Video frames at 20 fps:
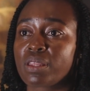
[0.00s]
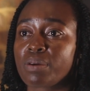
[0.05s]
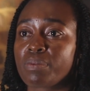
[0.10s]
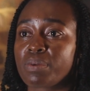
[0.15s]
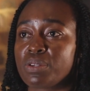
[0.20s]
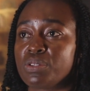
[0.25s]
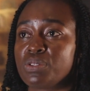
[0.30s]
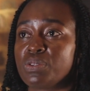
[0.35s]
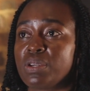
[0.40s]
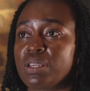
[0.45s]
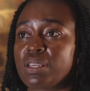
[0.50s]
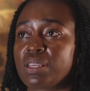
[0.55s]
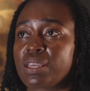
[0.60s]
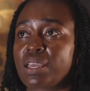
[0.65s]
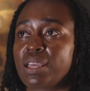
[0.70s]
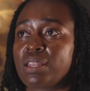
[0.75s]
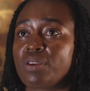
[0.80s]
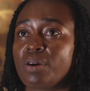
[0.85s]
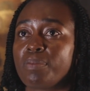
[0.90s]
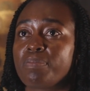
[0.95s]
that we're doing
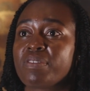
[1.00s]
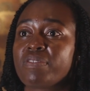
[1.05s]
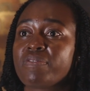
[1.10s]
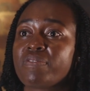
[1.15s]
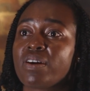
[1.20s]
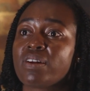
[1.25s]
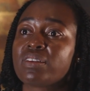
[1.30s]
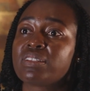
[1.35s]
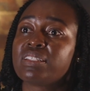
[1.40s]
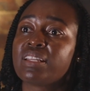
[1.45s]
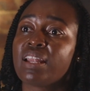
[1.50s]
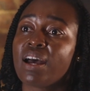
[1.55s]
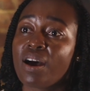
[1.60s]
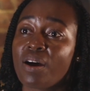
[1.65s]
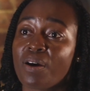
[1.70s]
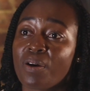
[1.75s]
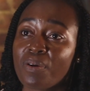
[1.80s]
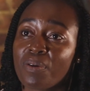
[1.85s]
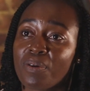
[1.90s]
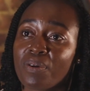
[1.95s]
cannot be felt
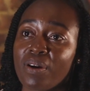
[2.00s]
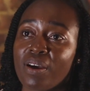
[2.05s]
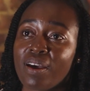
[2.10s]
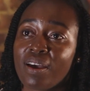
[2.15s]
now,